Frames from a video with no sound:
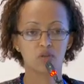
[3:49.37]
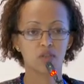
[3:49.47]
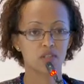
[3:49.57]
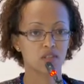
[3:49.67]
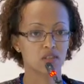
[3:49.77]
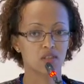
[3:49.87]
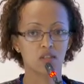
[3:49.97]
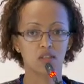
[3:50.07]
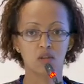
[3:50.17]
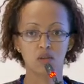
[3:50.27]
of
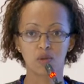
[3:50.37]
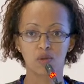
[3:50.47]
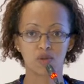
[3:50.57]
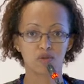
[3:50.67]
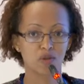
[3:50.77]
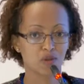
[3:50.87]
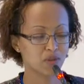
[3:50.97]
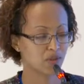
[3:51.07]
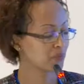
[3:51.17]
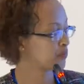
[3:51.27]
necessity, not because of choice.